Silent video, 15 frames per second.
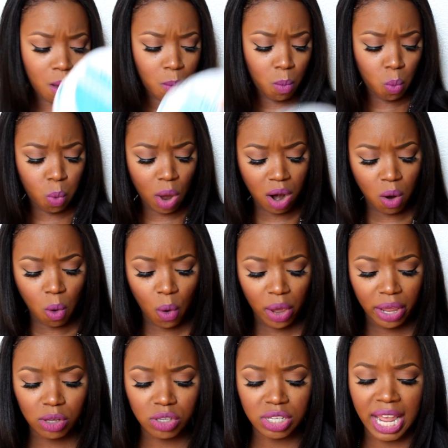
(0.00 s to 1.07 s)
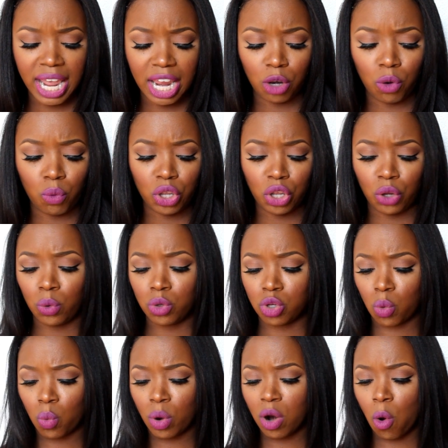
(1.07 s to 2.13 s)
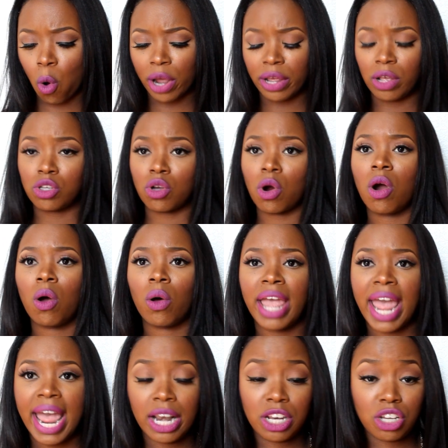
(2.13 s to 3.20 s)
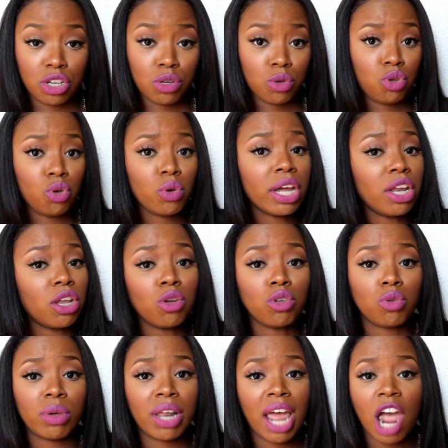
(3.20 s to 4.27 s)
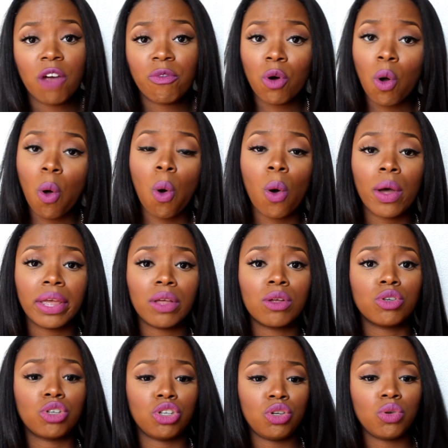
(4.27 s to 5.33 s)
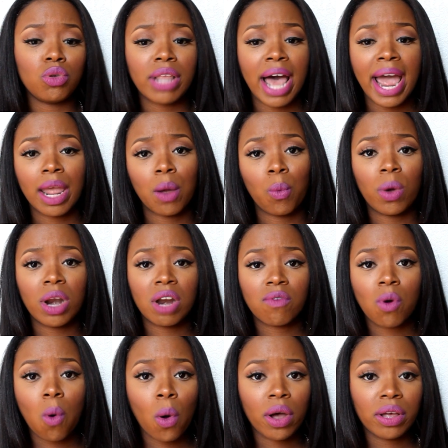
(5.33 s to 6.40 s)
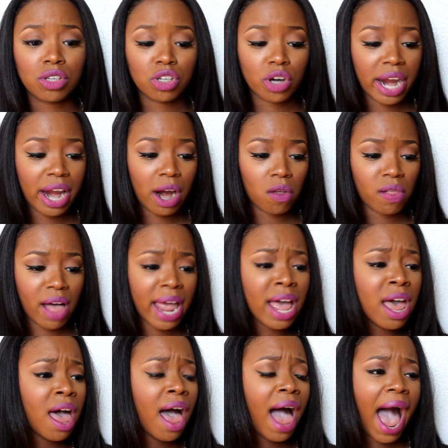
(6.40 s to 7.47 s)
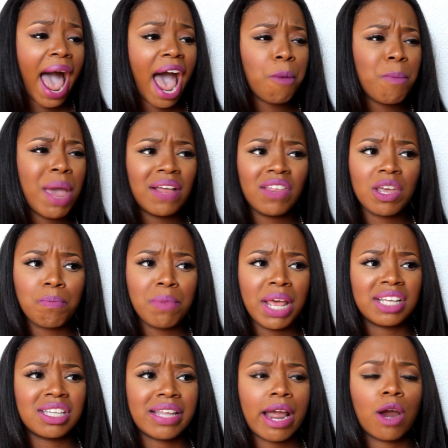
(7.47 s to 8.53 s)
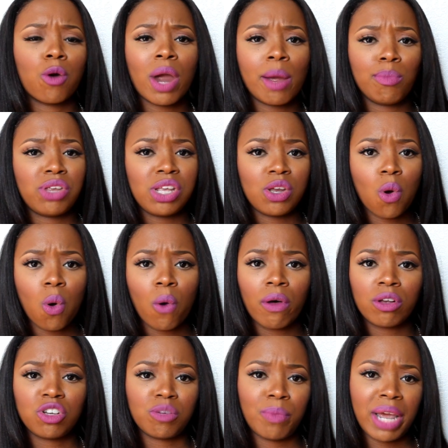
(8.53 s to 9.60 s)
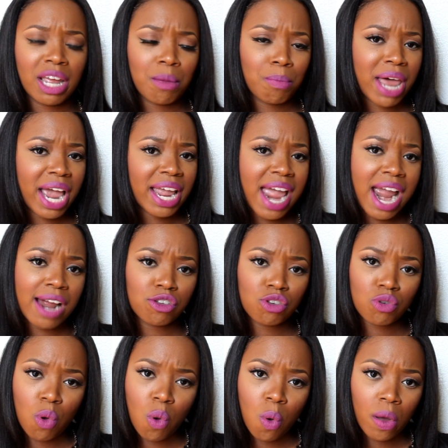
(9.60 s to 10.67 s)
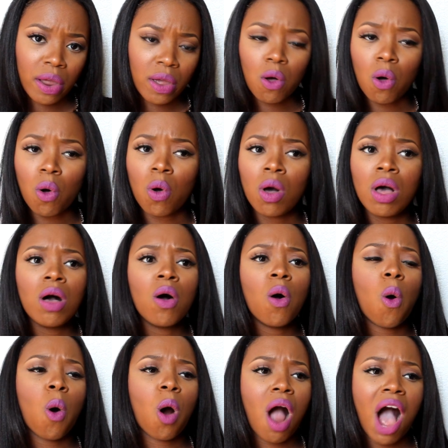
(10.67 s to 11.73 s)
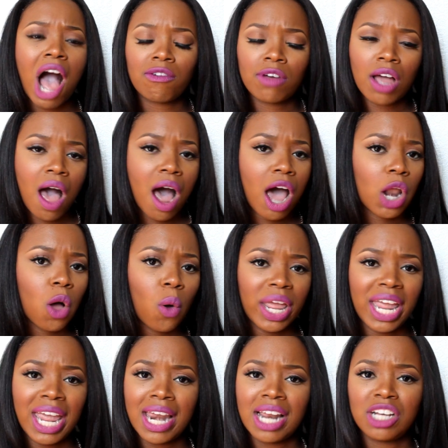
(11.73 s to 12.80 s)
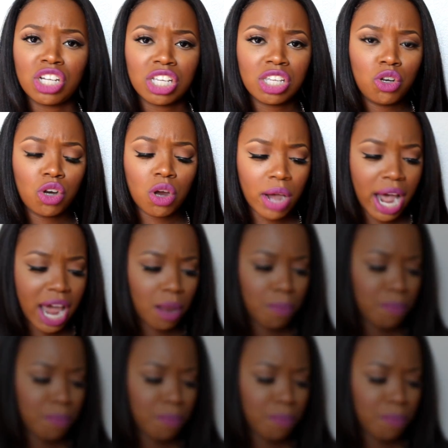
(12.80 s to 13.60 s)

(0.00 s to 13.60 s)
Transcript: what oils can you use, or what oils are okay to use. You can use whatever oils you like and whatever oils your hair like. I mainly mix like grapeseed oil, Jamaican black castor oil, or avocado in, and just, you know, kind of